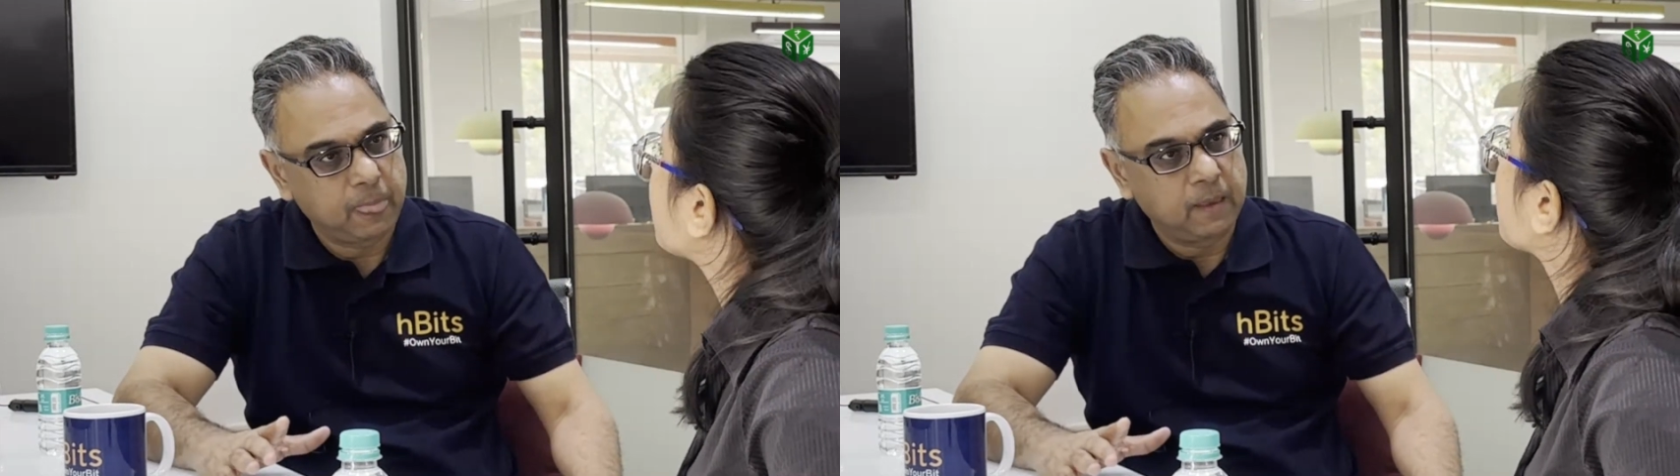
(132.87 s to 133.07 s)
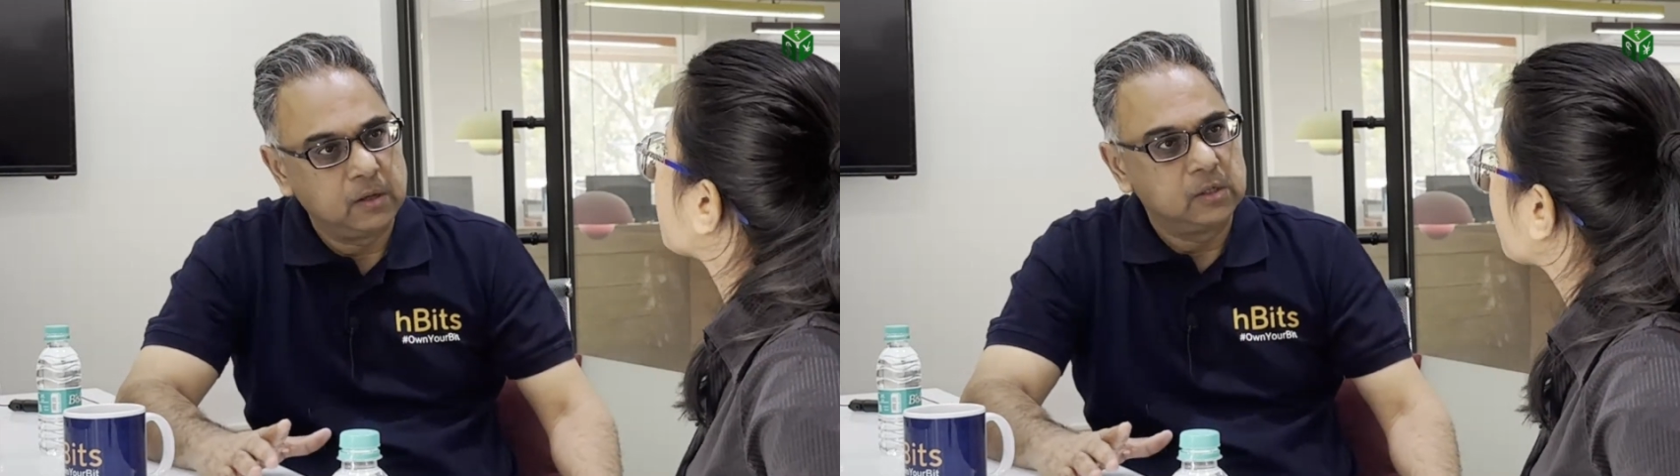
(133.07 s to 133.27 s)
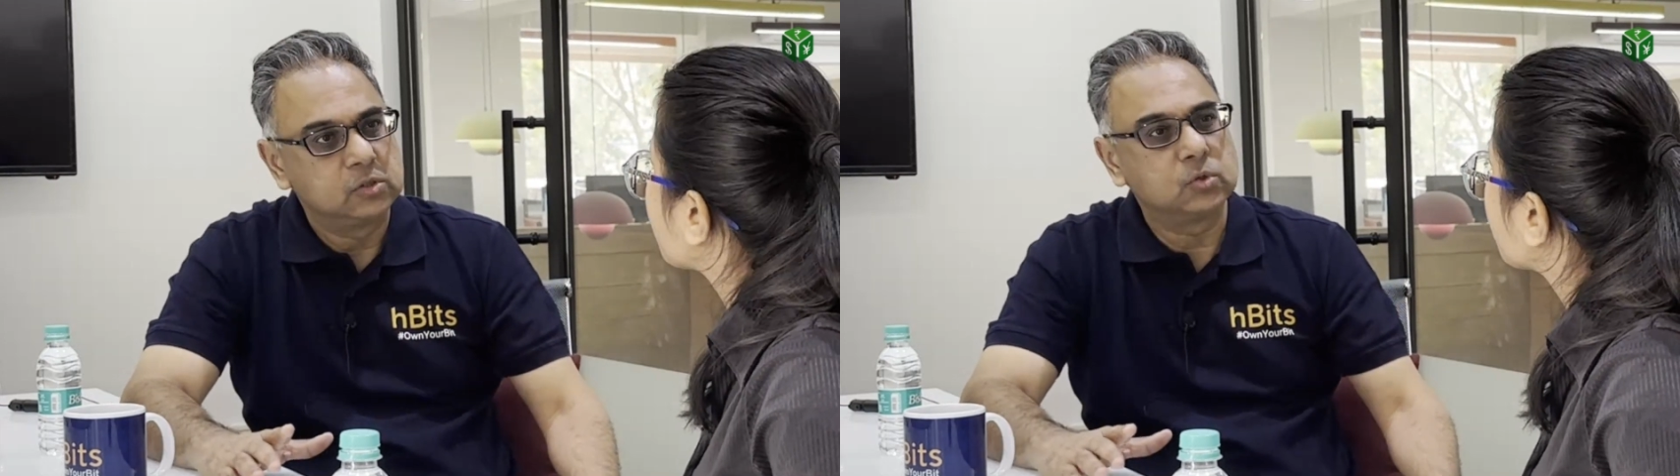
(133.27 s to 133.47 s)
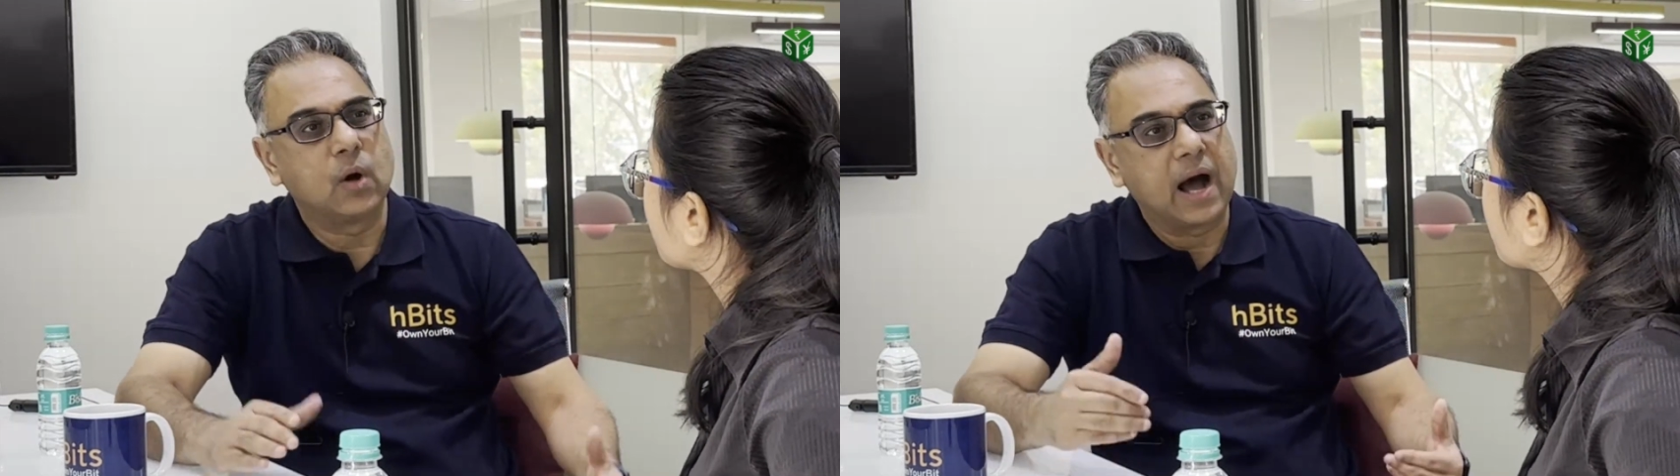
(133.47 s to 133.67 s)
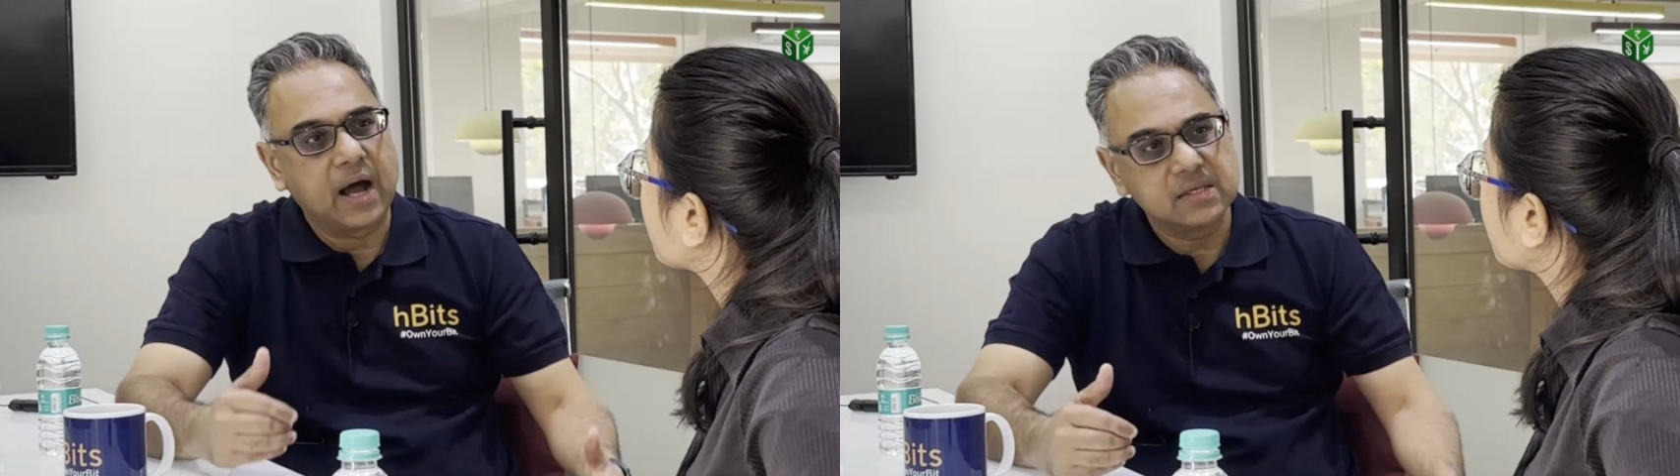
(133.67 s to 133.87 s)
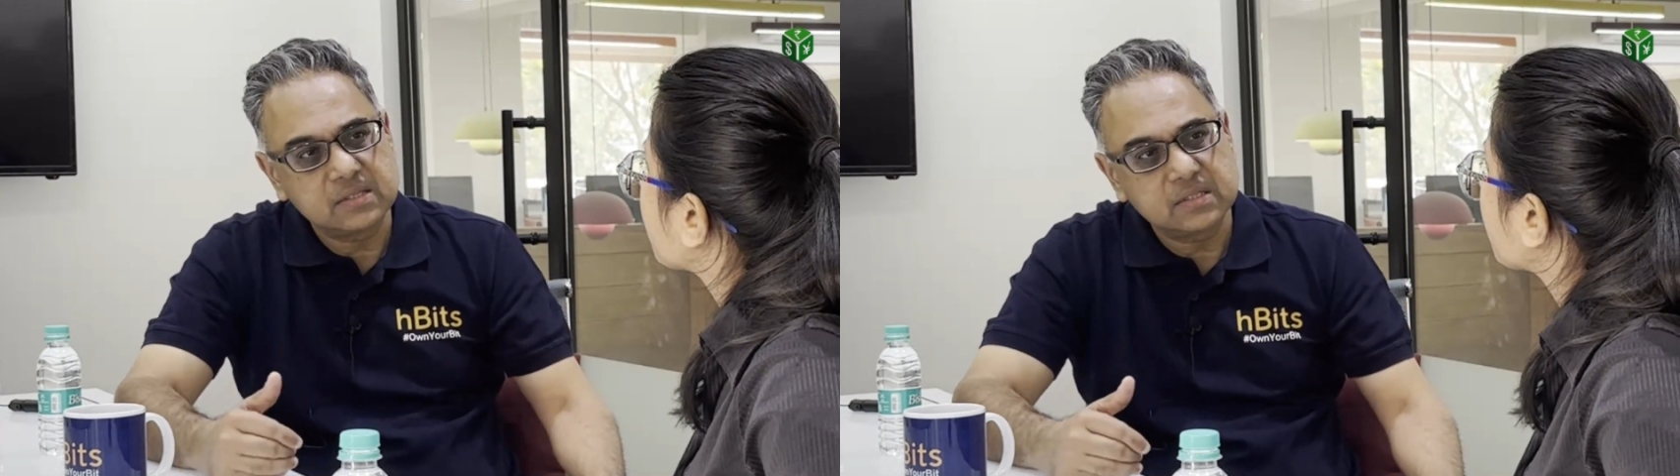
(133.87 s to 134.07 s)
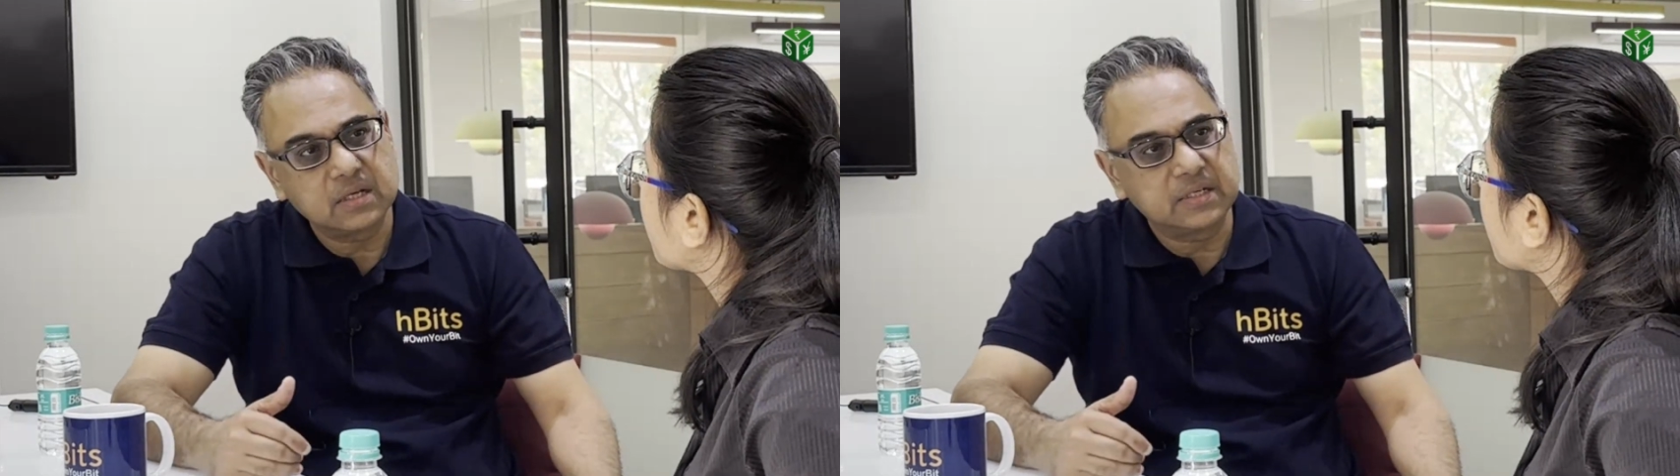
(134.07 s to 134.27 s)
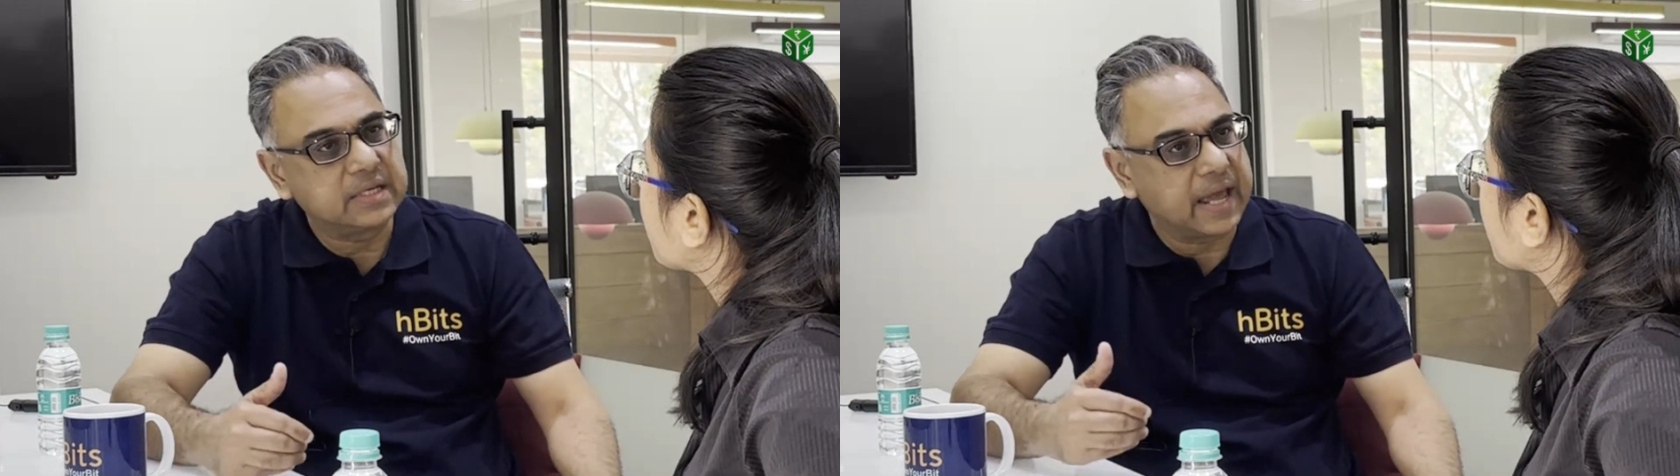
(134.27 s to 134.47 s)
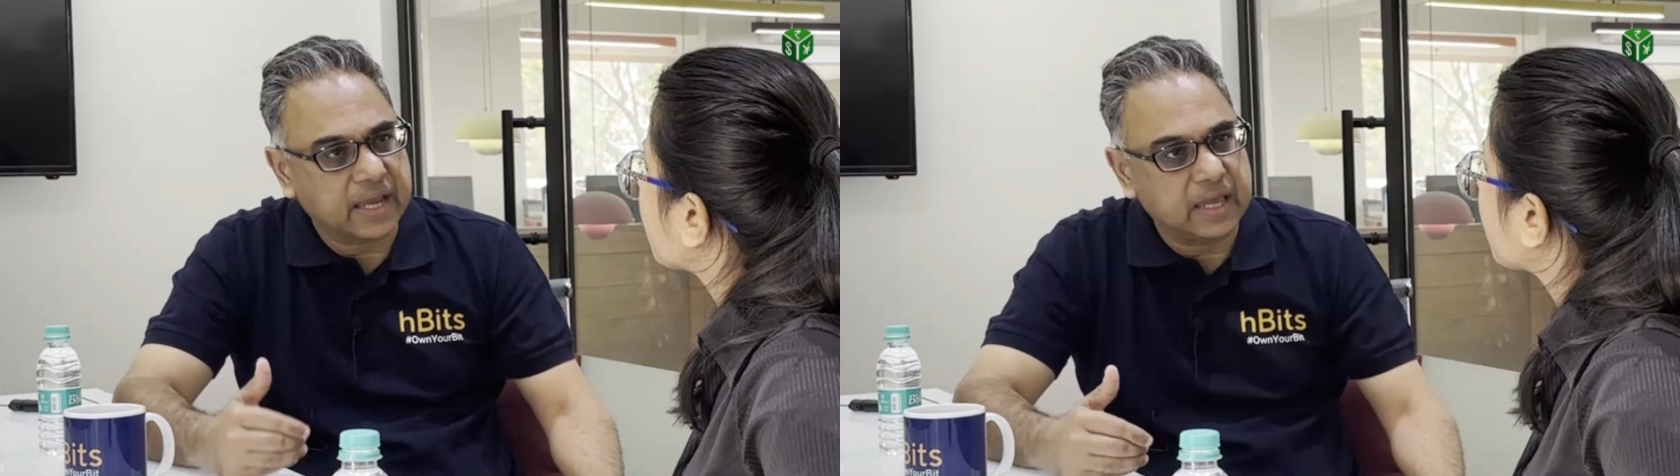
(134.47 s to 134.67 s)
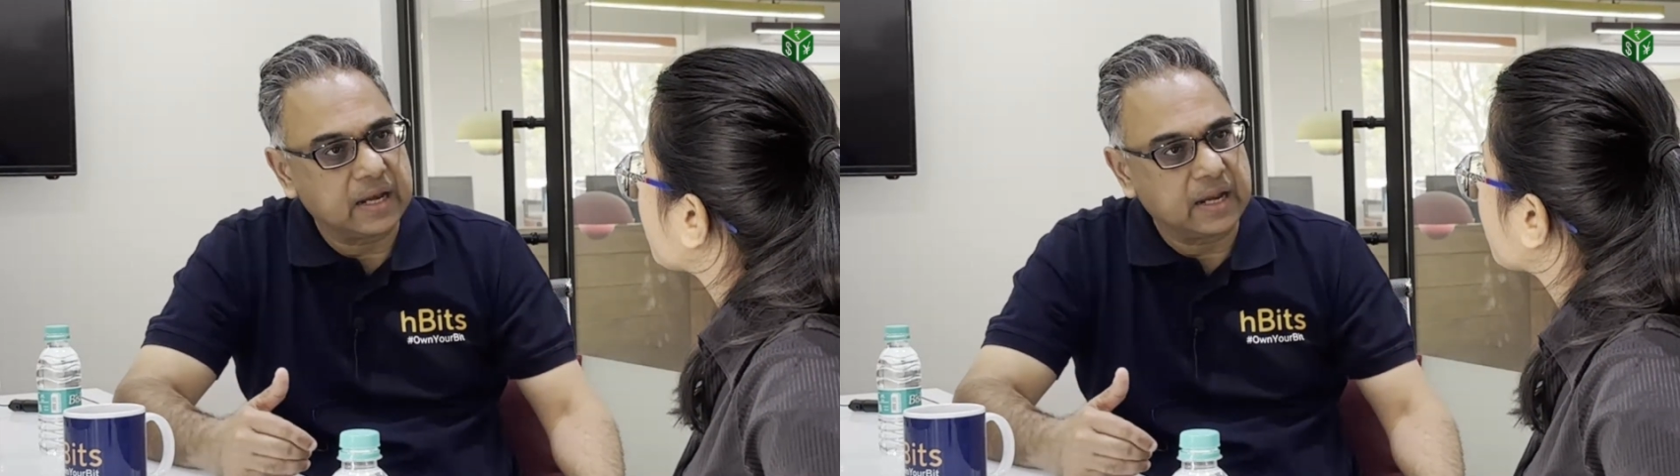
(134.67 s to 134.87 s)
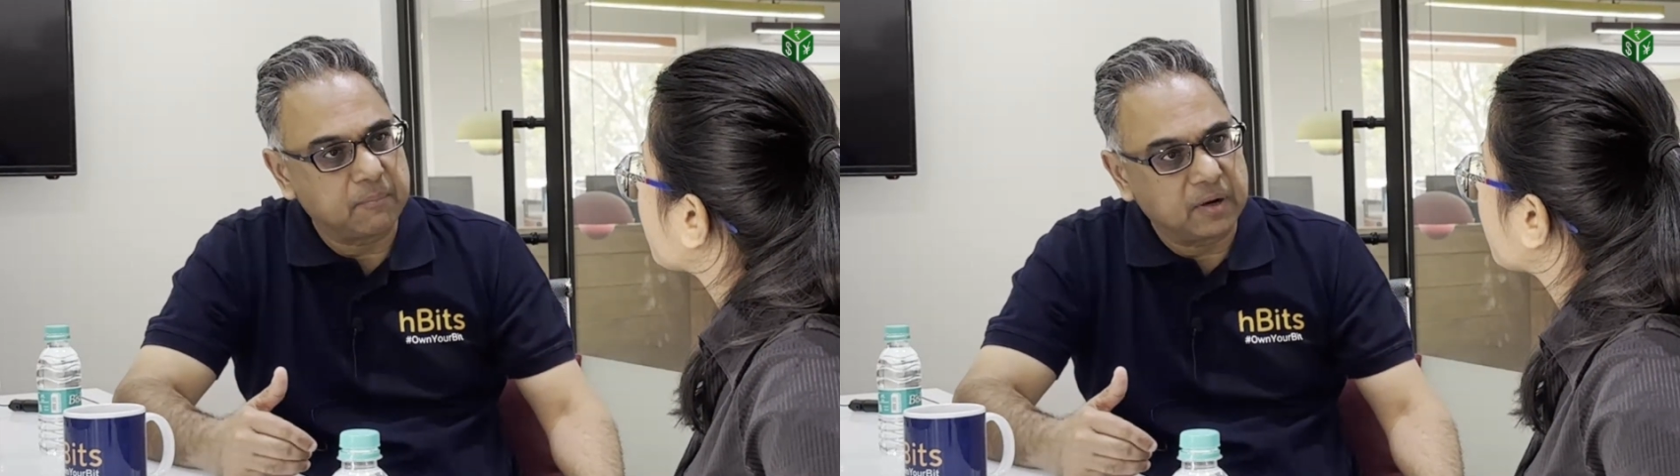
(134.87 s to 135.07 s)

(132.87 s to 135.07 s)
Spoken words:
So ours is a tech-enabled